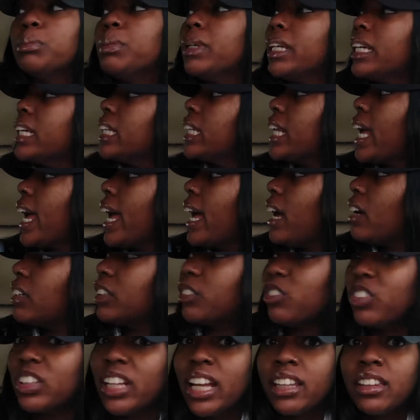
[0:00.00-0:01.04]
been in the house
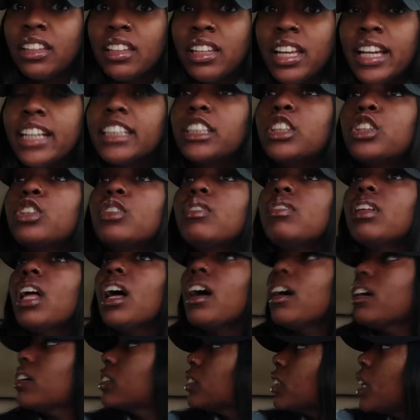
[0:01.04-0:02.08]
for like the last two
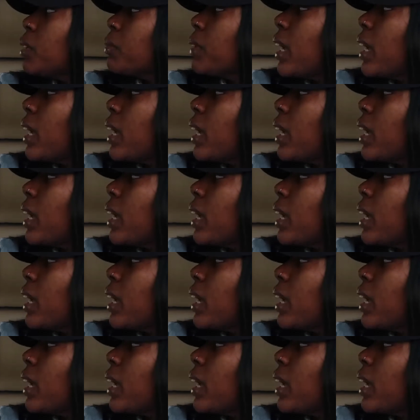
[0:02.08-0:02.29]
vlogs. So I'm